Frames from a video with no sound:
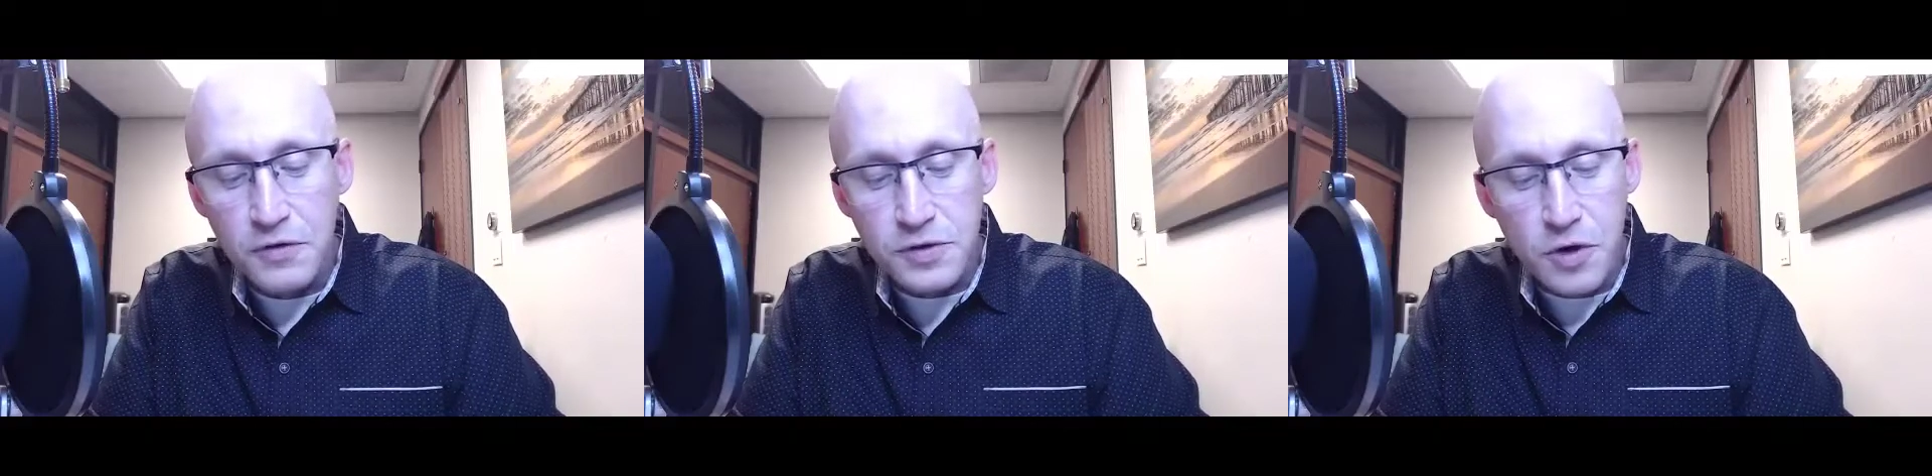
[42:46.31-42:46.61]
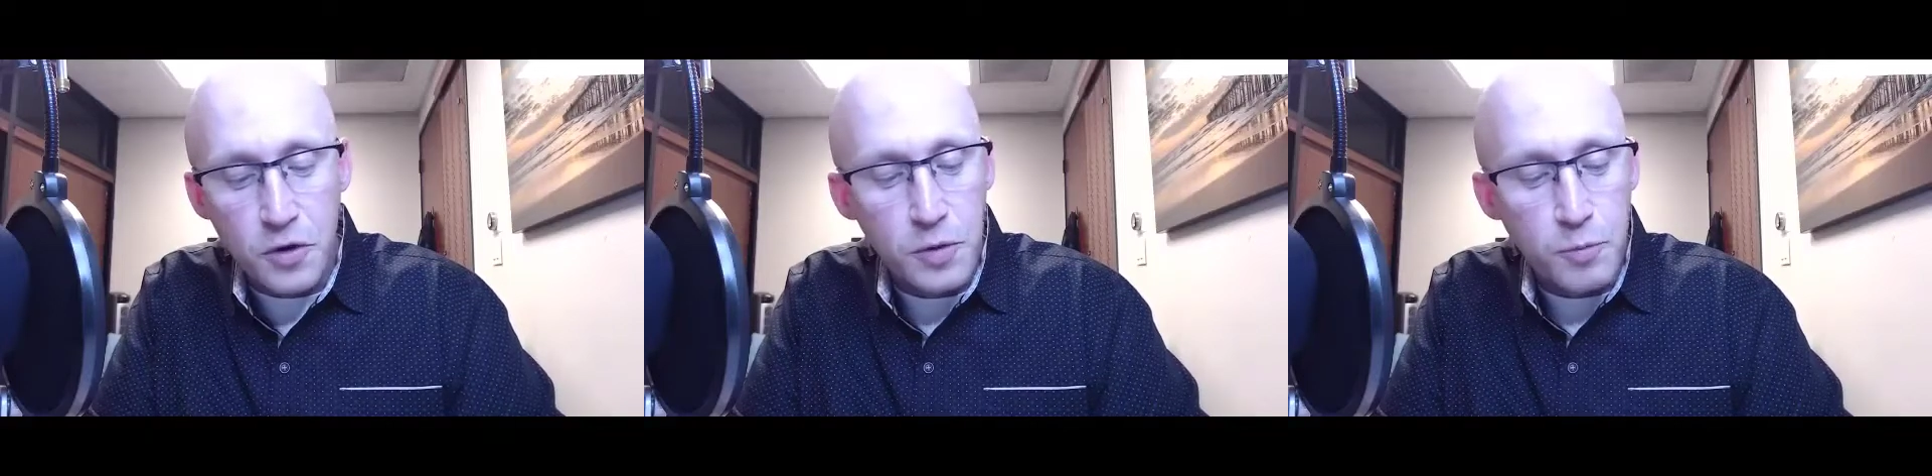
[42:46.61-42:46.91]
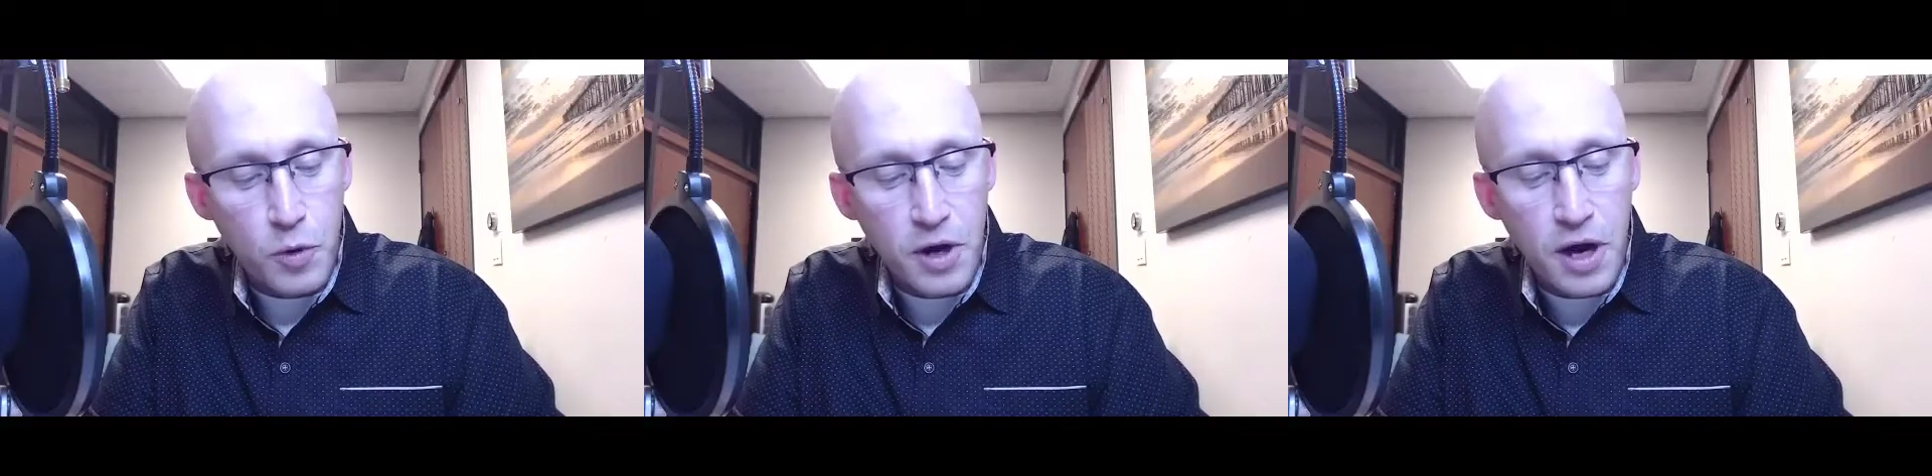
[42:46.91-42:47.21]
have struggled with
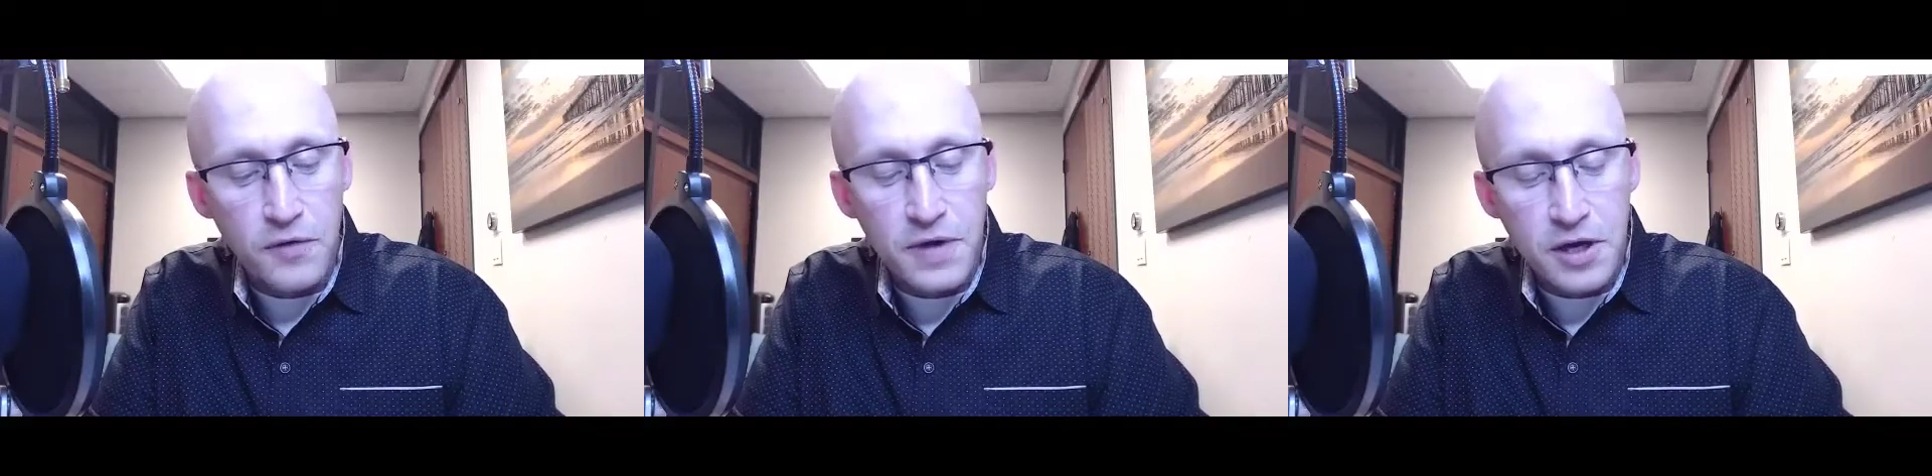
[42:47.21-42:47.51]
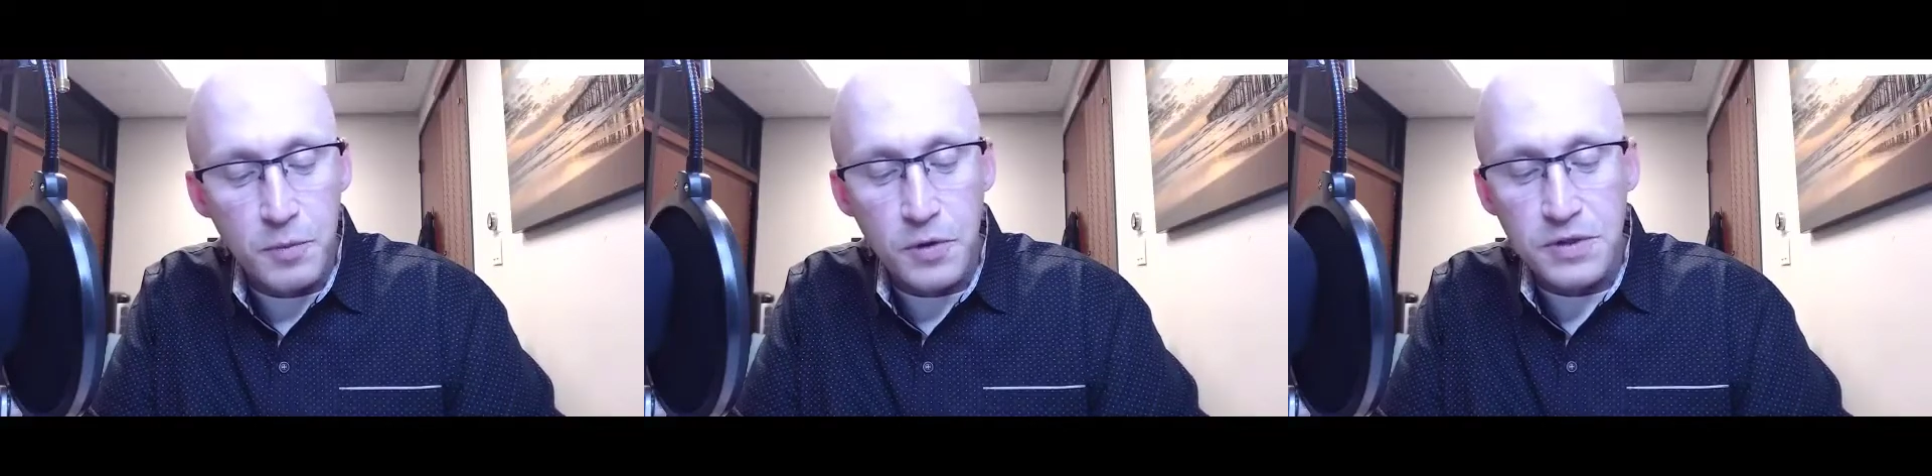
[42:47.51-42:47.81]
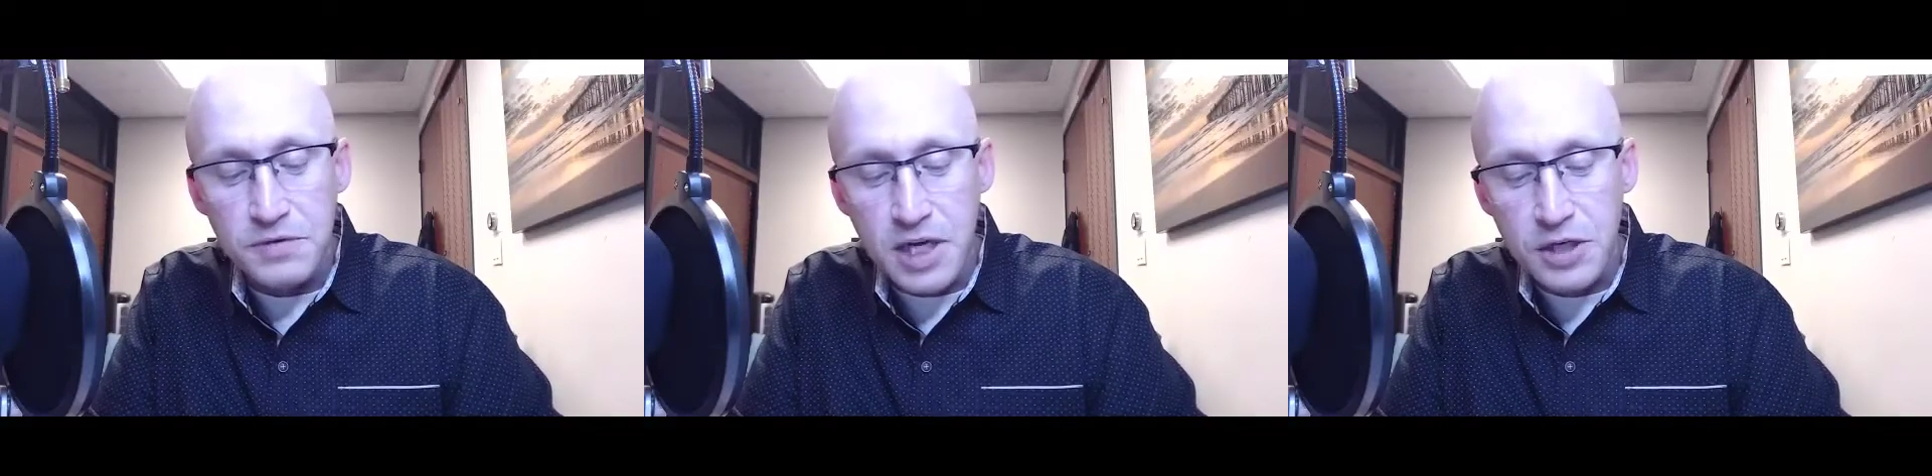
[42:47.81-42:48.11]
pornography and
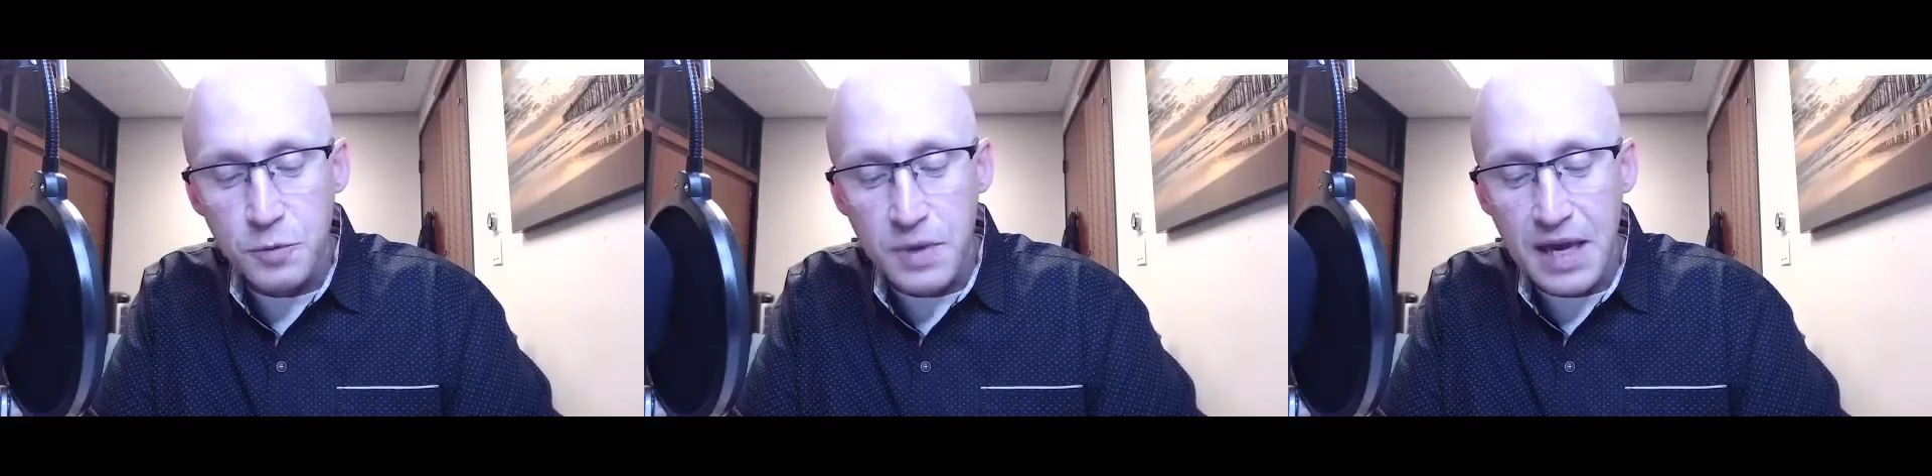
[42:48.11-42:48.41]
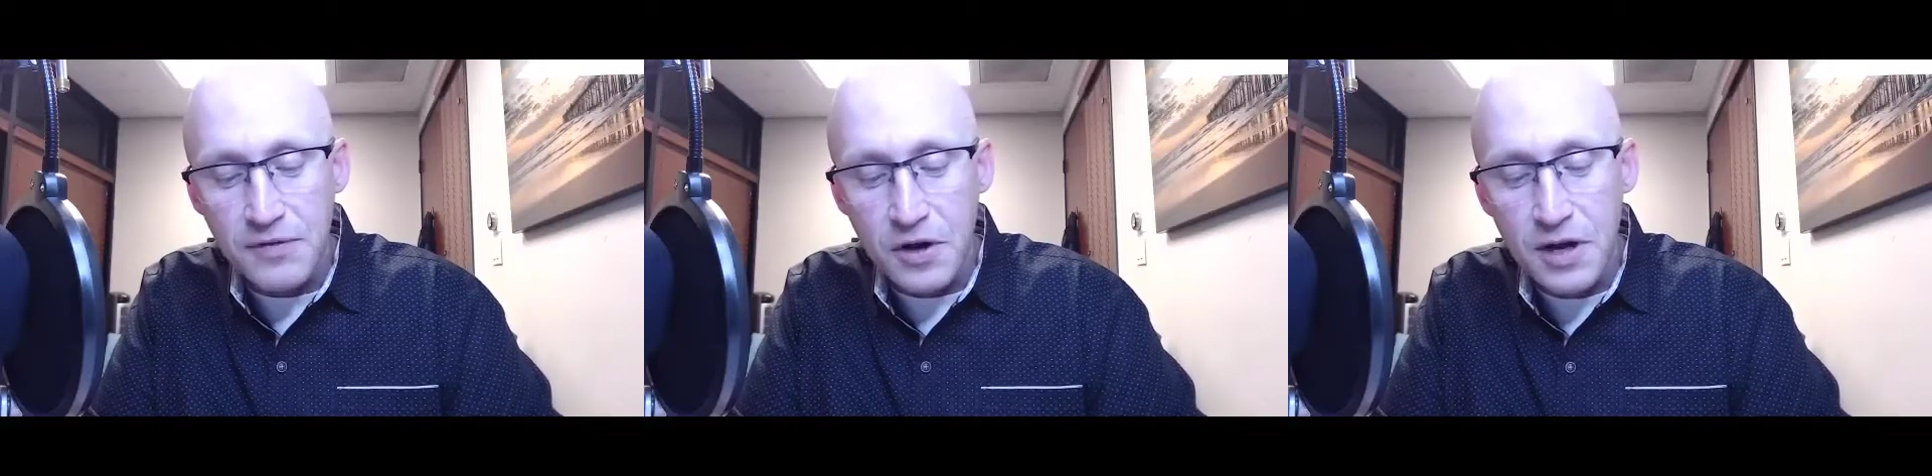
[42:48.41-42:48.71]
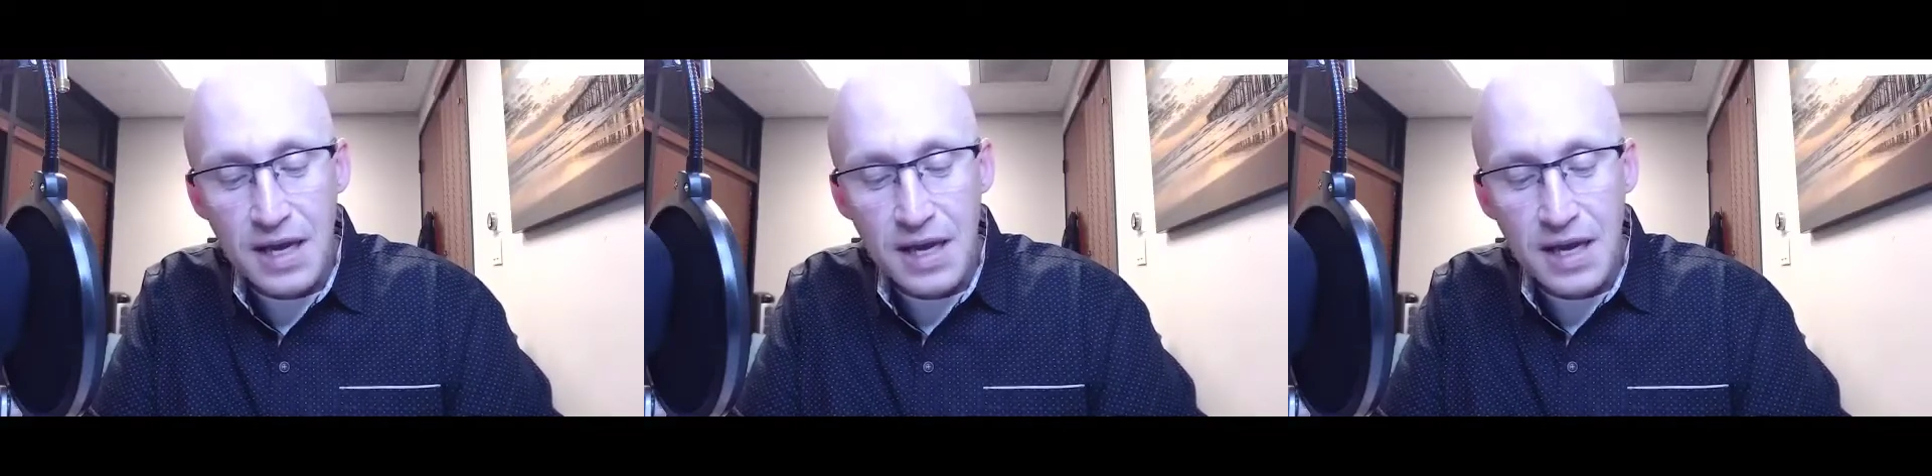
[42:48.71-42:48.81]
compulsive sexual behavior.